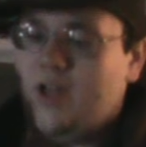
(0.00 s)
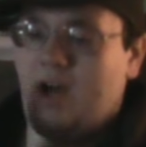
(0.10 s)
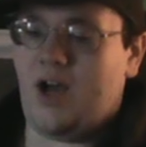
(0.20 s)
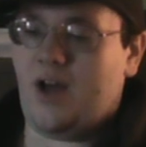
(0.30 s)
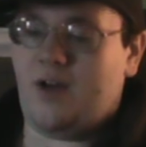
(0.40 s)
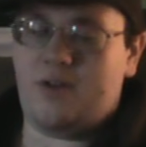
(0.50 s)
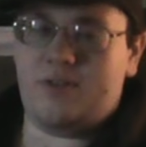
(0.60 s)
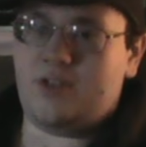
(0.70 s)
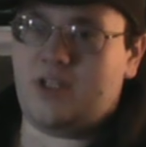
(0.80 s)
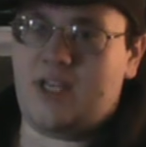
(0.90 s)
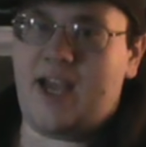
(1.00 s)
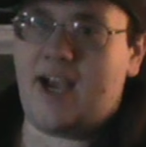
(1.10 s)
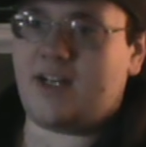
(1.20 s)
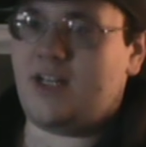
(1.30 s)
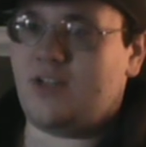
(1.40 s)
Uh, the
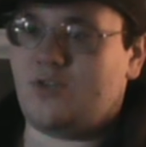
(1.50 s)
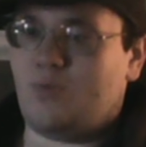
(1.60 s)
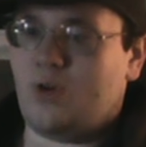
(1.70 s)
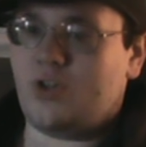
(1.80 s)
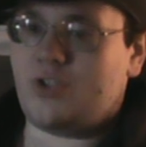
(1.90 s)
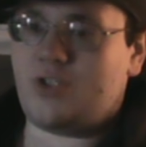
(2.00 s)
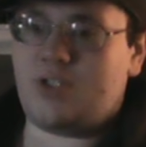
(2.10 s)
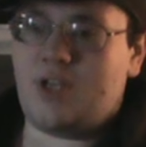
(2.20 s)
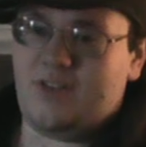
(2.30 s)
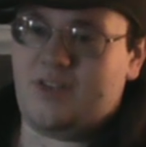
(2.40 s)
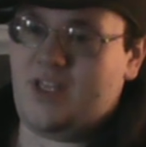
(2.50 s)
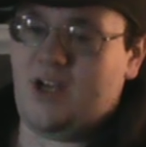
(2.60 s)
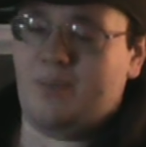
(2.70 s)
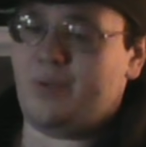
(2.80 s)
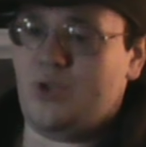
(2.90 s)
acting is worse.
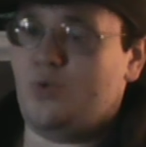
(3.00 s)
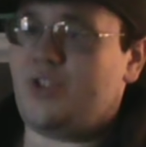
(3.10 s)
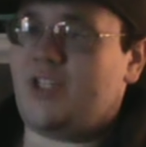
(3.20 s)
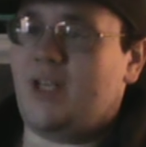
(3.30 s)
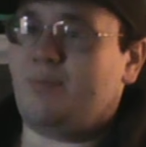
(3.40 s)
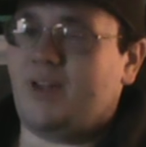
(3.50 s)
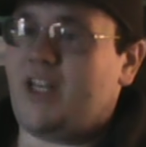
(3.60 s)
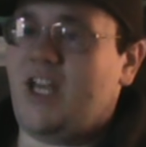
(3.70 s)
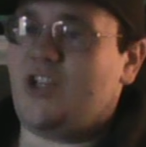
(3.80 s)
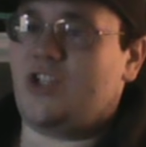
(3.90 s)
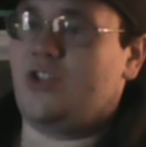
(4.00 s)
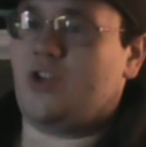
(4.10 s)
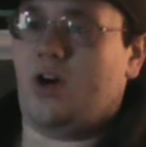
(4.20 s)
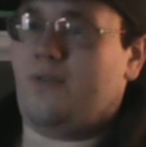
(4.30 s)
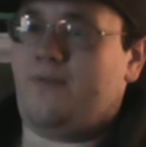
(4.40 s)
The abuse
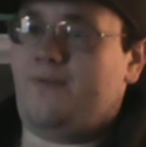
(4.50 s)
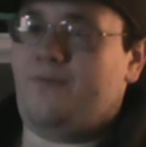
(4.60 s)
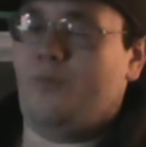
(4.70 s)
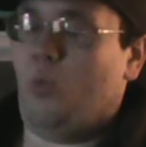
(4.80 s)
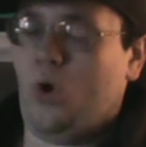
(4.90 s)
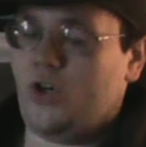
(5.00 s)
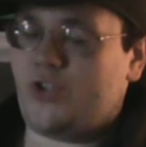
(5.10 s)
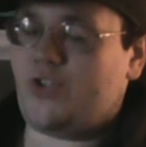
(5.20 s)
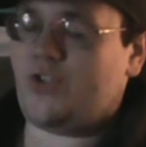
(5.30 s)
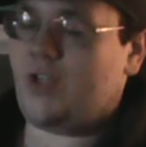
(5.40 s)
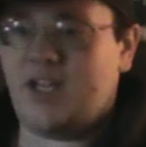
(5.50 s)
implications are worse.